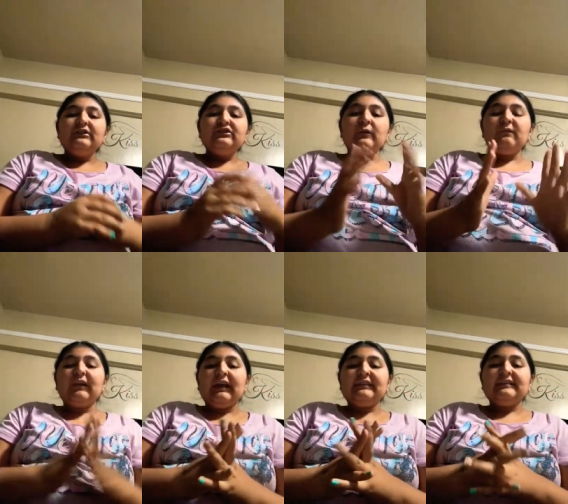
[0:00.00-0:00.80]
Don't
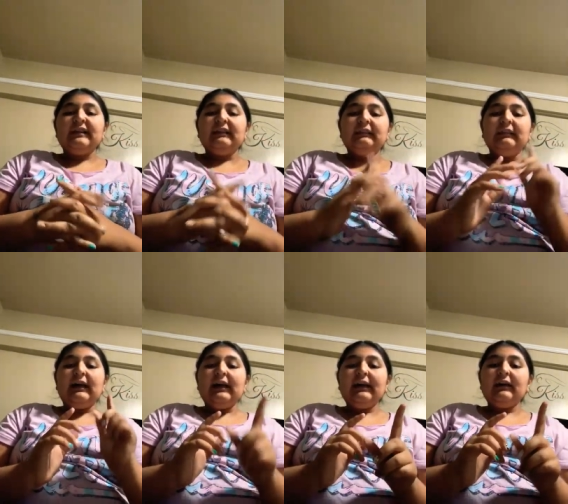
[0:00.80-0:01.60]
forget to
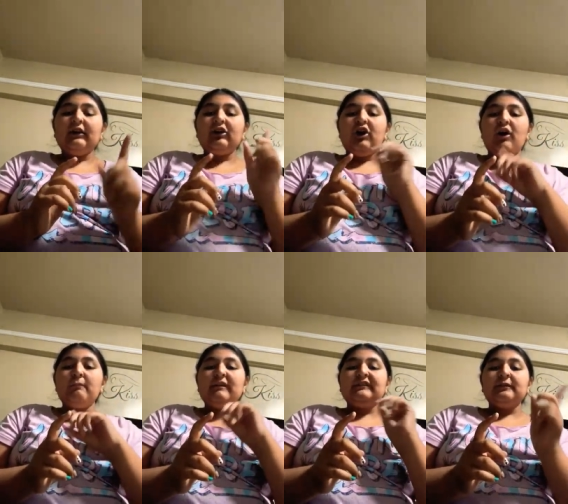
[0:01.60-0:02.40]
like,
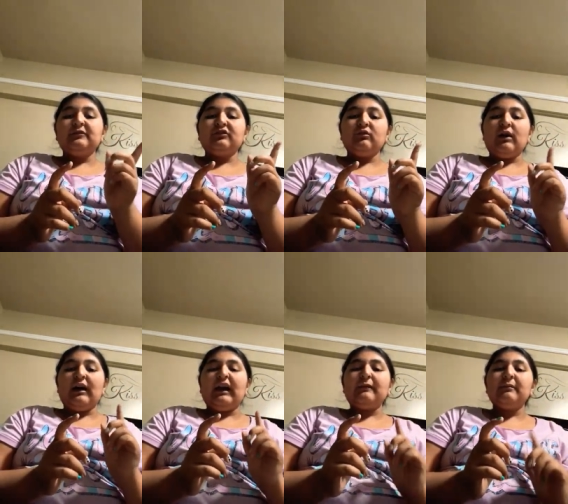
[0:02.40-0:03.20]
comment,
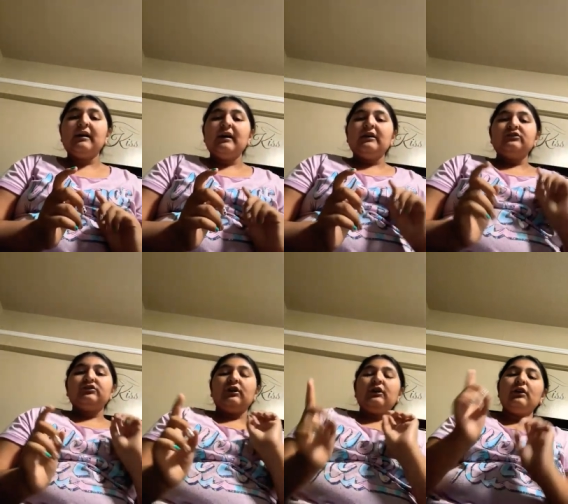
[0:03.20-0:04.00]
subscribe,
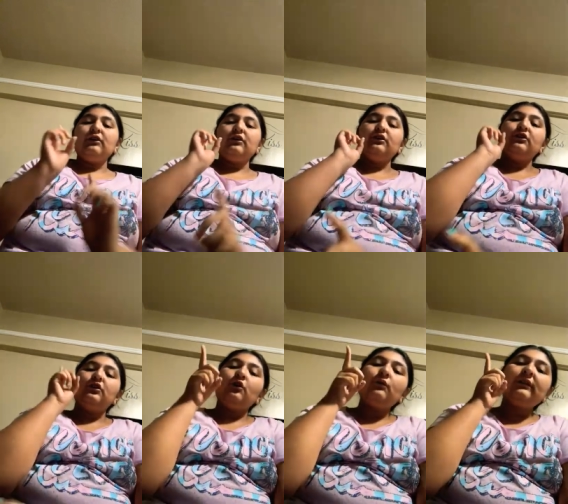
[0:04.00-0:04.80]
turn on
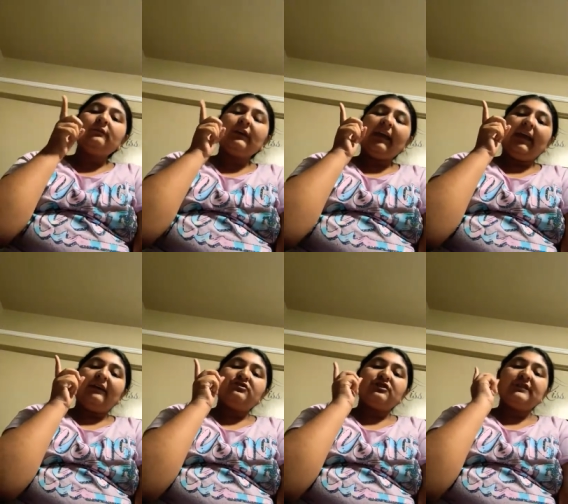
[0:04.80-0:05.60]

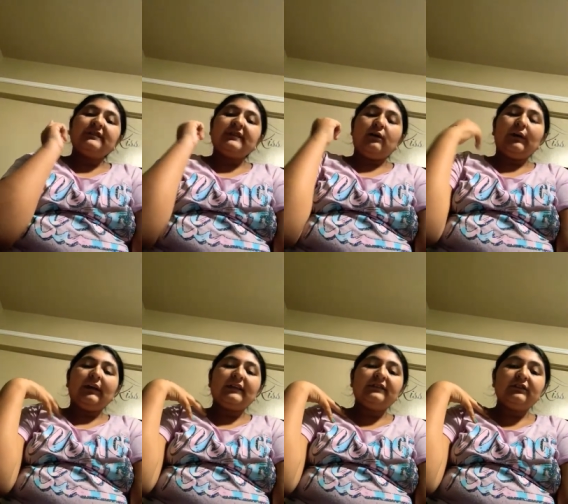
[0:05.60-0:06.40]
notifications that way you
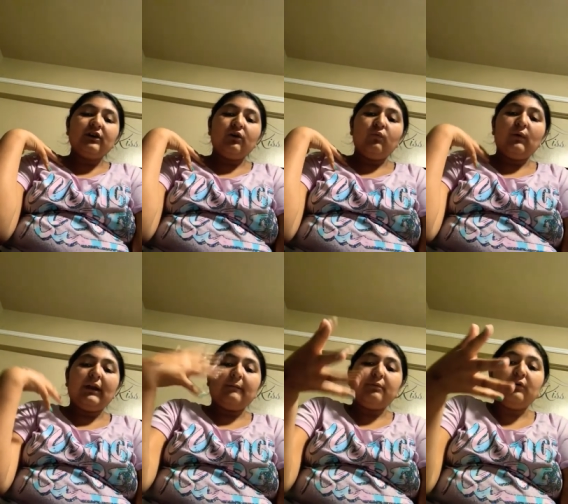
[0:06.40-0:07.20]
guys know when
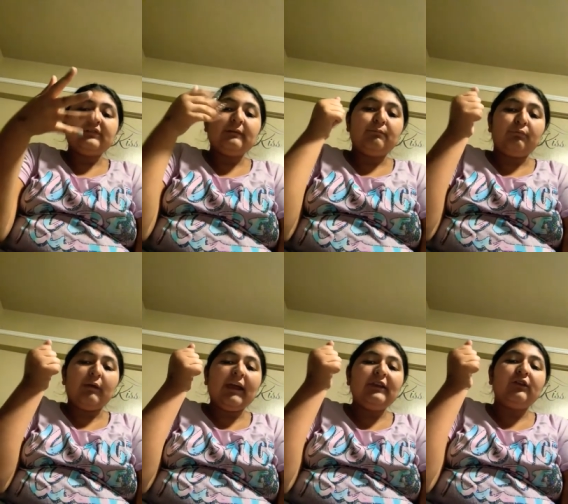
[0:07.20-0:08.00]
I post a
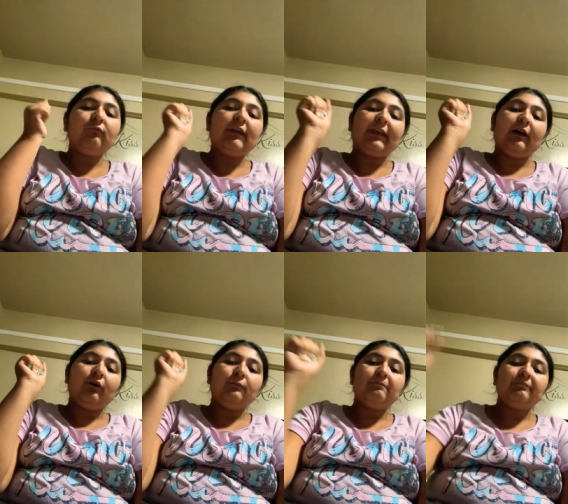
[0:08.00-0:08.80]
brand new
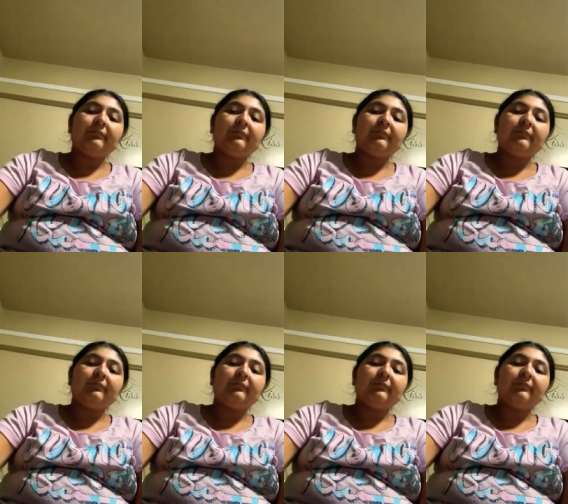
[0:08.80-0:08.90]
video.